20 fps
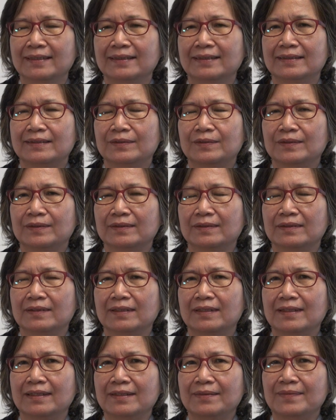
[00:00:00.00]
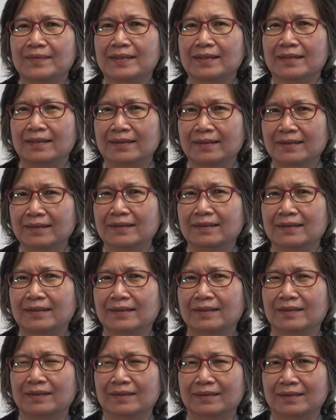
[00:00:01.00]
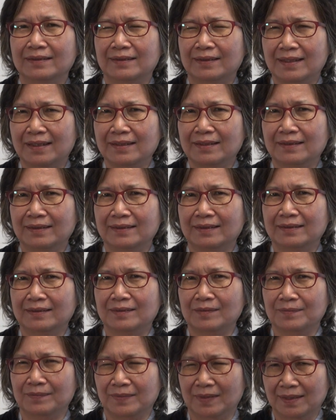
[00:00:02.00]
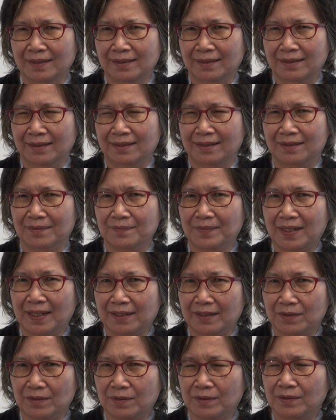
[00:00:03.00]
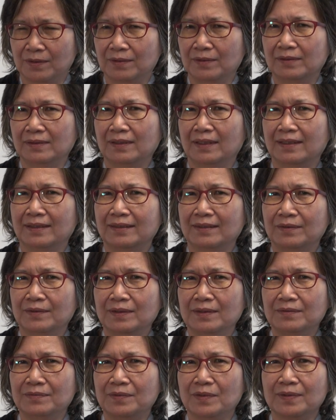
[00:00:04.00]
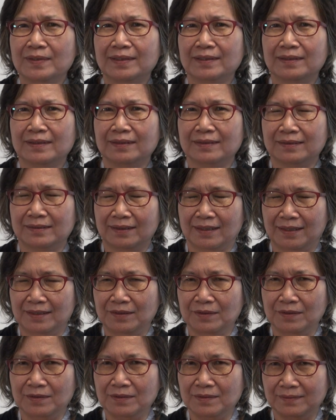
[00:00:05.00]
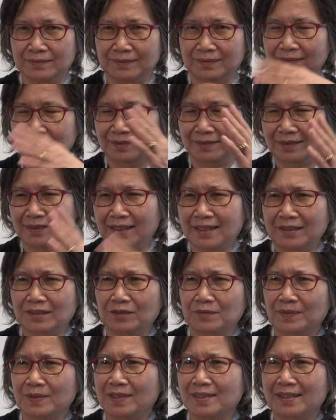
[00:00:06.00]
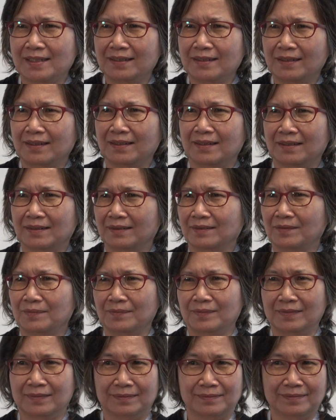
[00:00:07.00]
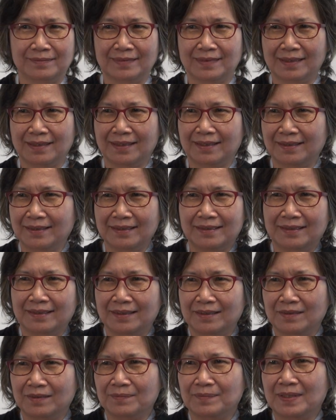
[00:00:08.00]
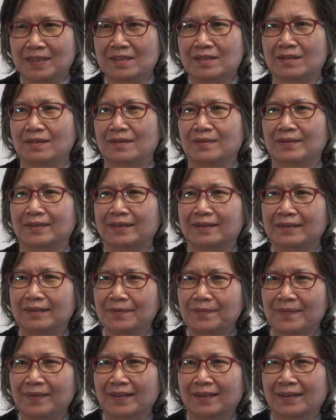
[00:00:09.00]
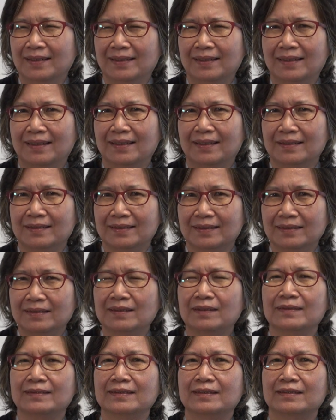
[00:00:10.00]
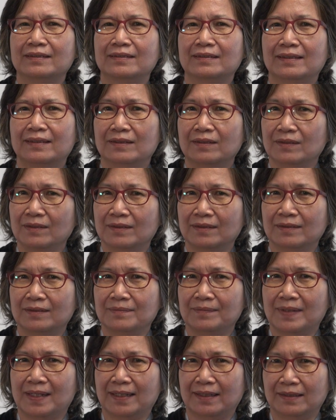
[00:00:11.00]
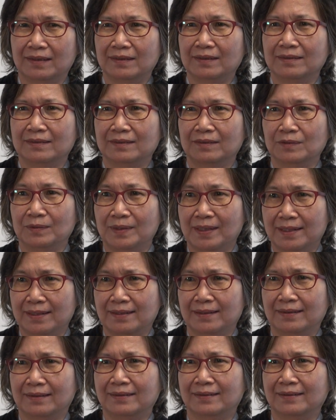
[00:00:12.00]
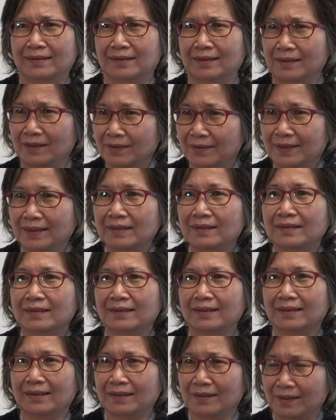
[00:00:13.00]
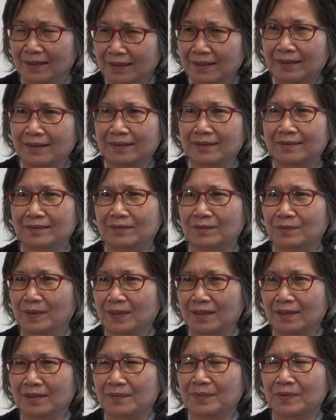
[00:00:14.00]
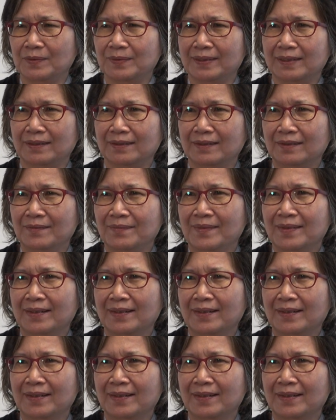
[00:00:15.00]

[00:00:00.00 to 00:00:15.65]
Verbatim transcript: So I think that is my role. I don't focus, I don't try to project um, anything much longer. I just concentrate on my today's interest, and that is what I'm doing.